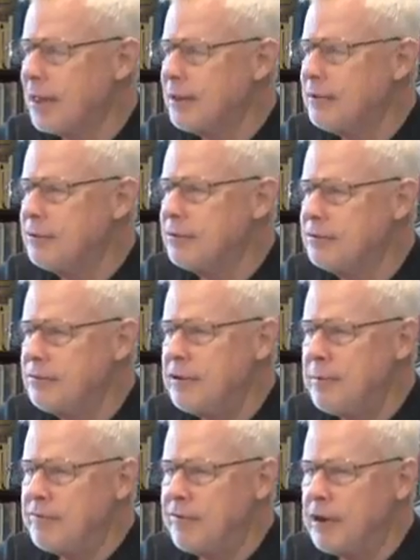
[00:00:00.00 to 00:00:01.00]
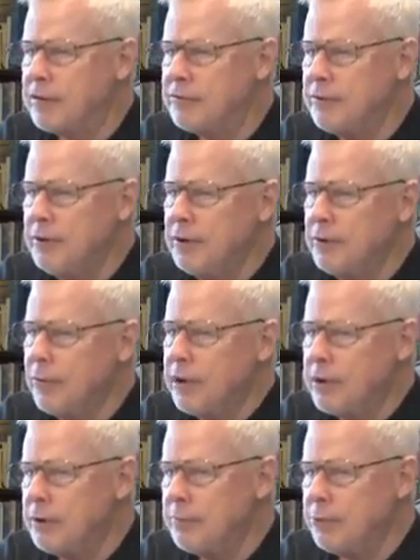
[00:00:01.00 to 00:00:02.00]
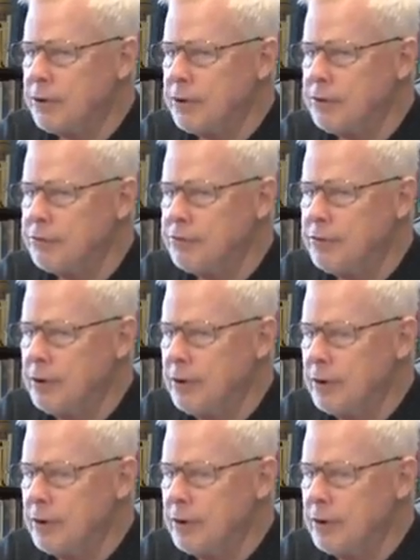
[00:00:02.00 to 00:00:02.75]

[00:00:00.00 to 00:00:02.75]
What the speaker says: Okay, just let me finish. We couldn't produce